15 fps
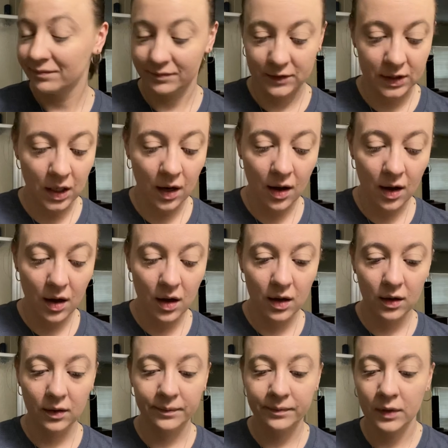
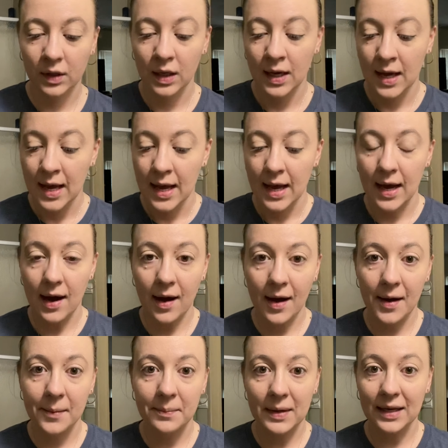Ta-da!
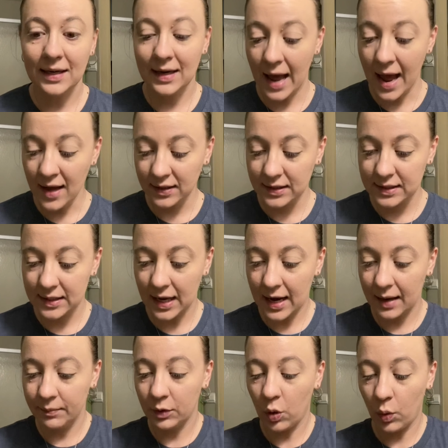Next,
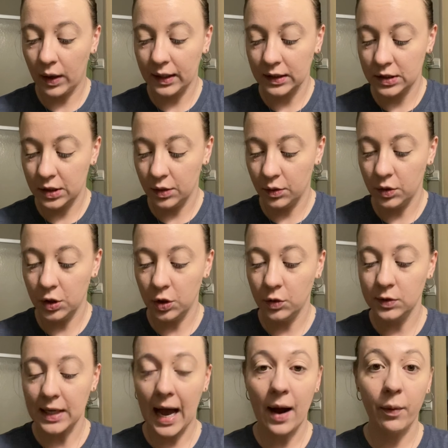I'm going to
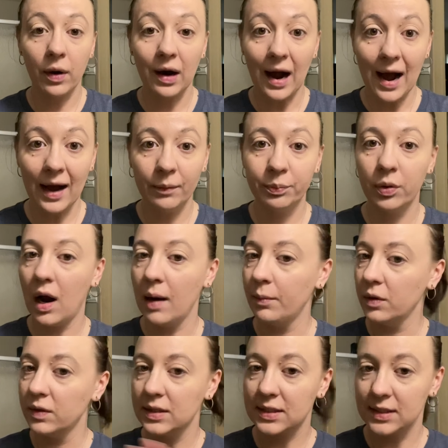use our eye
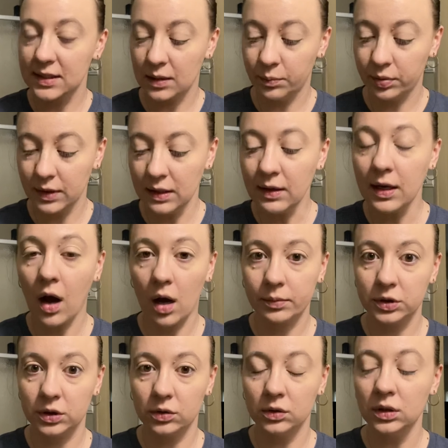primer. This is completely
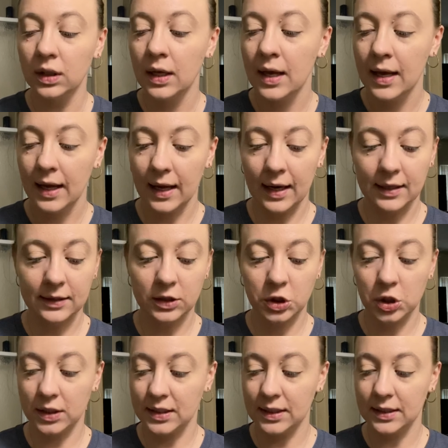optional. It is
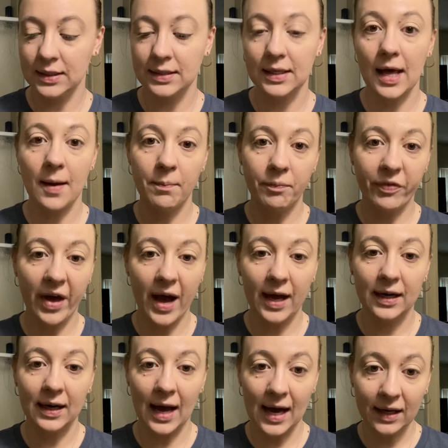just a step
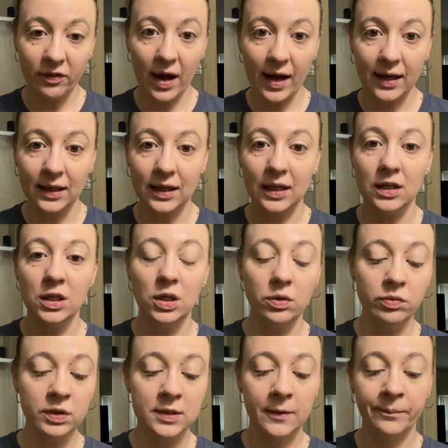that I like and
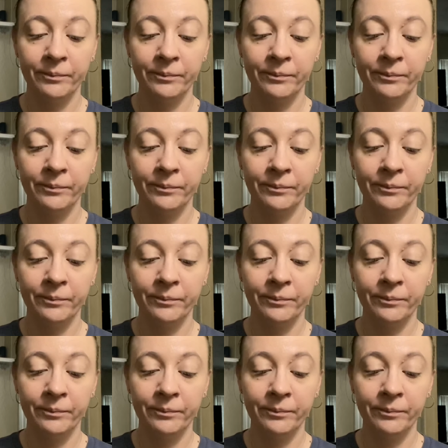use.